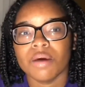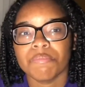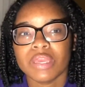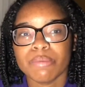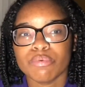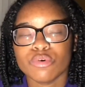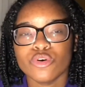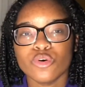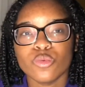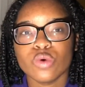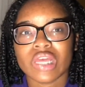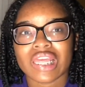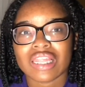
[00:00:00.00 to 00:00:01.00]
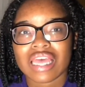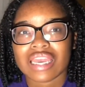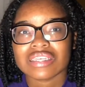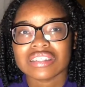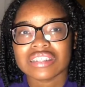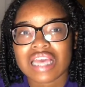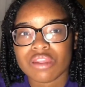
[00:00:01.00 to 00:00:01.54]
people who would like
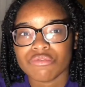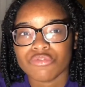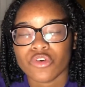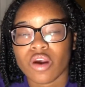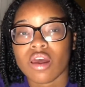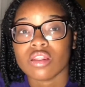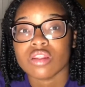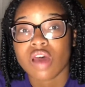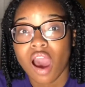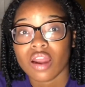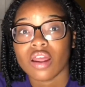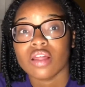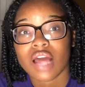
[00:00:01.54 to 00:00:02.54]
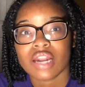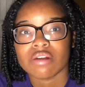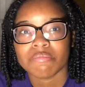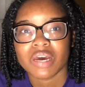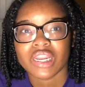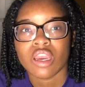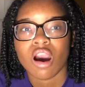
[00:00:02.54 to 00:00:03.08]
sell it for a lot of
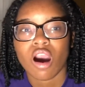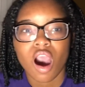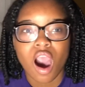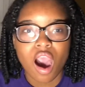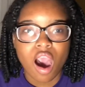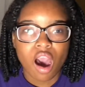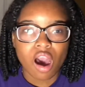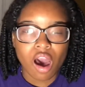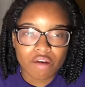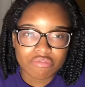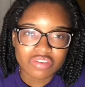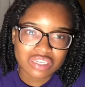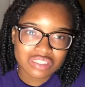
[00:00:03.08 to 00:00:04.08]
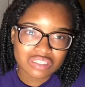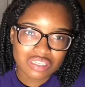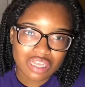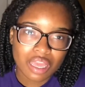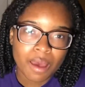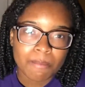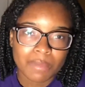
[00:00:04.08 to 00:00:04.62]
money are
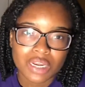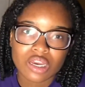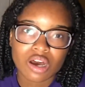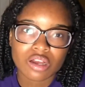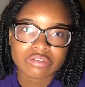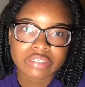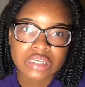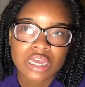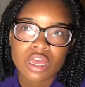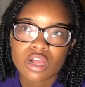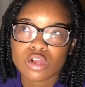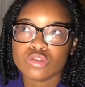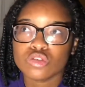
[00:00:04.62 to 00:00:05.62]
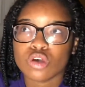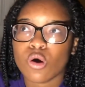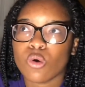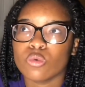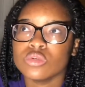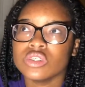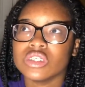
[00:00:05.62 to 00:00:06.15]
obviously money hungry.
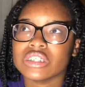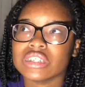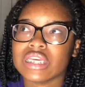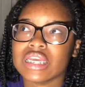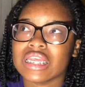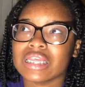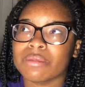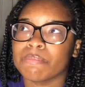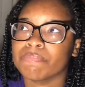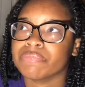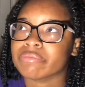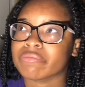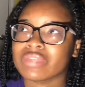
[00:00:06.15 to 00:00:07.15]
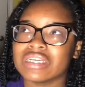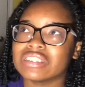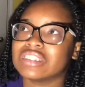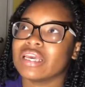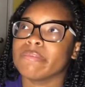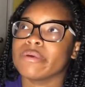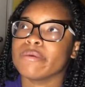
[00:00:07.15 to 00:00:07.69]
So just getting
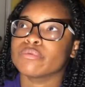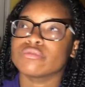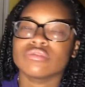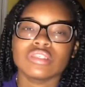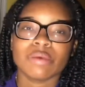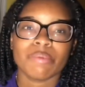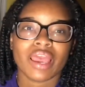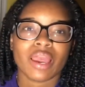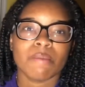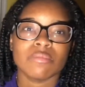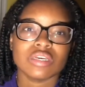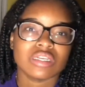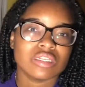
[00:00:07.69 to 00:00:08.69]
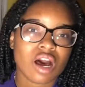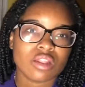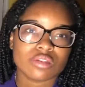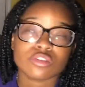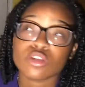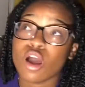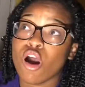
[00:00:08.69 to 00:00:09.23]
10 people to pay $1 million
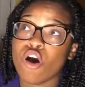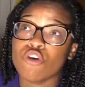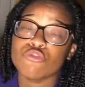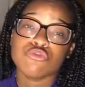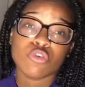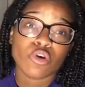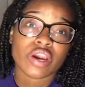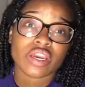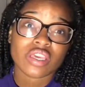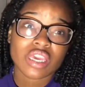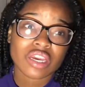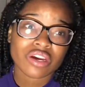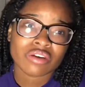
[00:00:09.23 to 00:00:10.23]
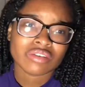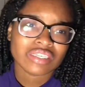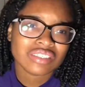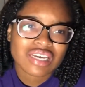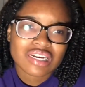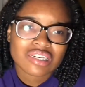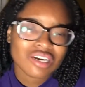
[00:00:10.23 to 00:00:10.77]
for a cure is
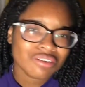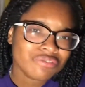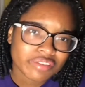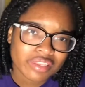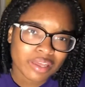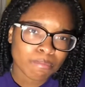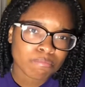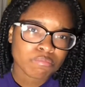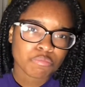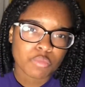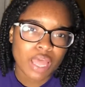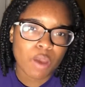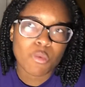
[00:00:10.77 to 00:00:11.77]
not enough for them. Like,